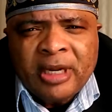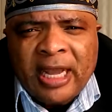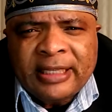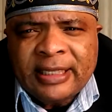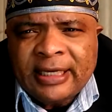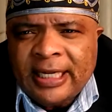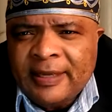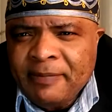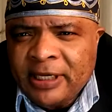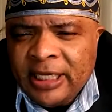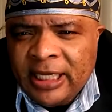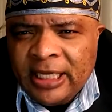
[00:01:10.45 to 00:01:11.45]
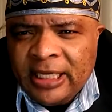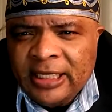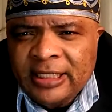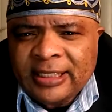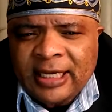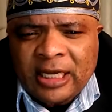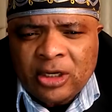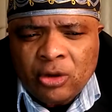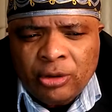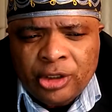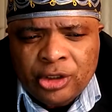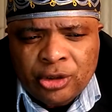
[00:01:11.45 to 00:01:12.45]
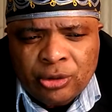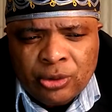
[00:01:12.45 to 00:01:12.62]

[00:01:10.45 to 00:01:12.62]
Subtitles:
and the Lebanese are going